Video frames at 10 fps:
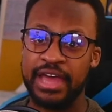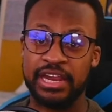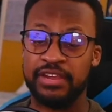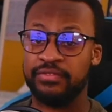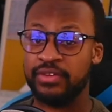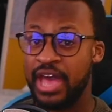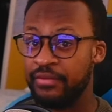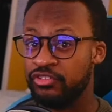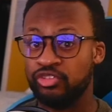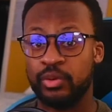And if you haven't
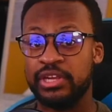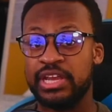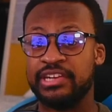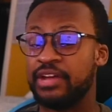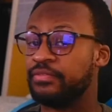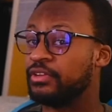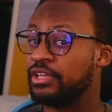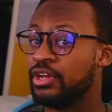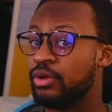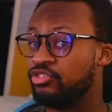joined yet, definitely
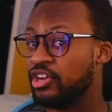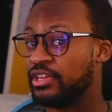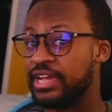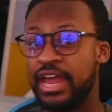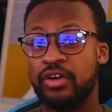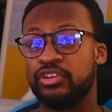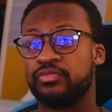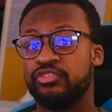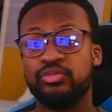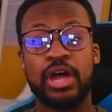go check that out, because for
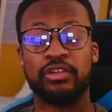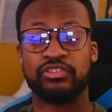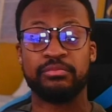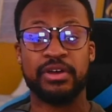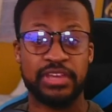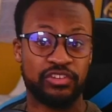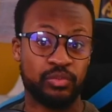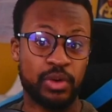$2 a month, guess what?